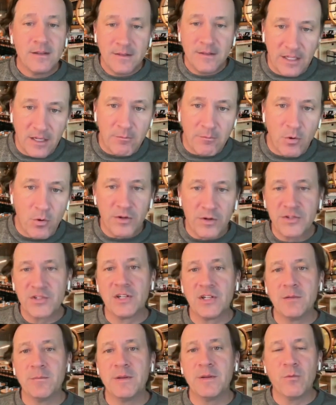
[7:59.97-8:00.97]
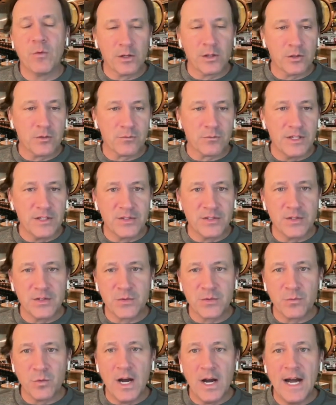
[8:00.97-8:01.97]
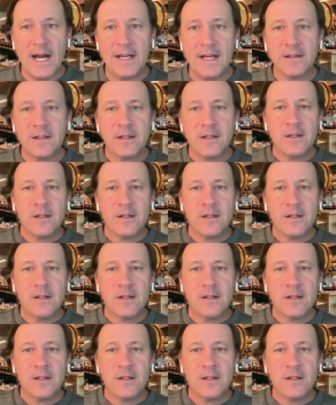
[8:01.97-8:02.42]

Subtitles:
I think Amore is going to be one of the reasons why